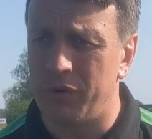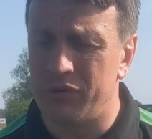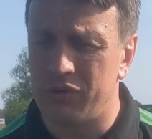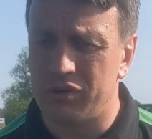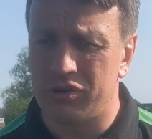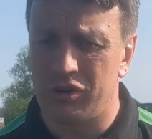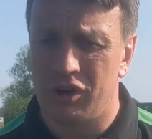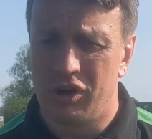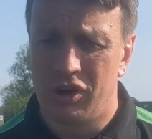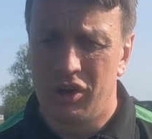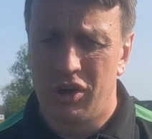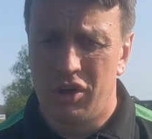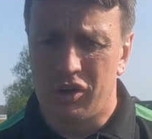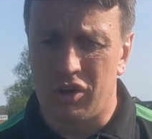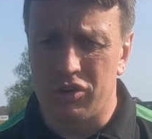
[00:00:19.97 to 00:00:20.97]
We've just
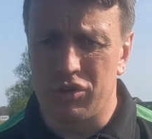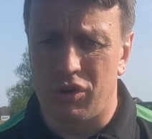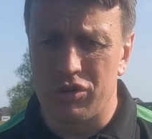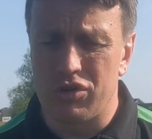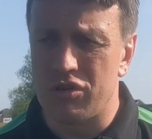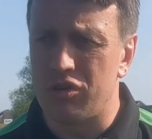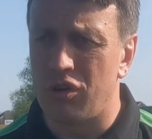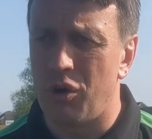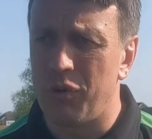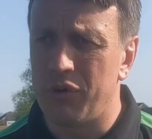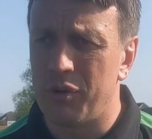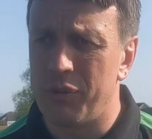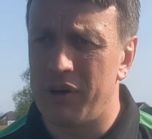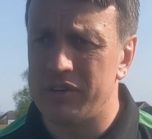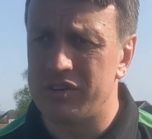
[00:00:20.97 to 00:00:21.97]
gone toe-to-toe with
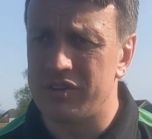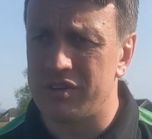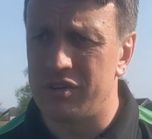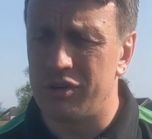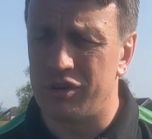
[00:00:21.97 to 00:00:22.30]
the best